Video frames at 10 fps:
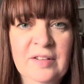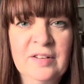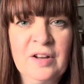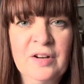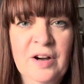So
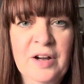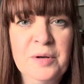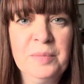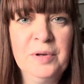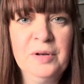I
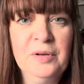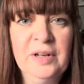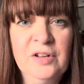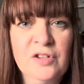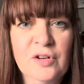hope you
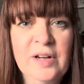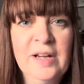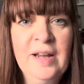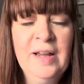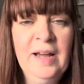enjoy,
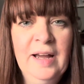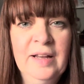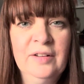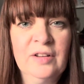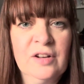
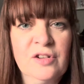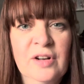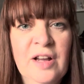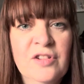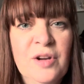and I shall
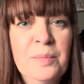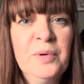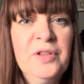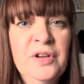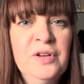catch up
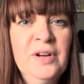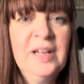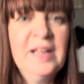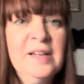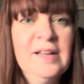with you
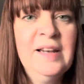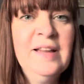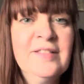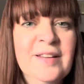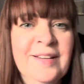again
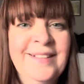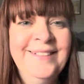later.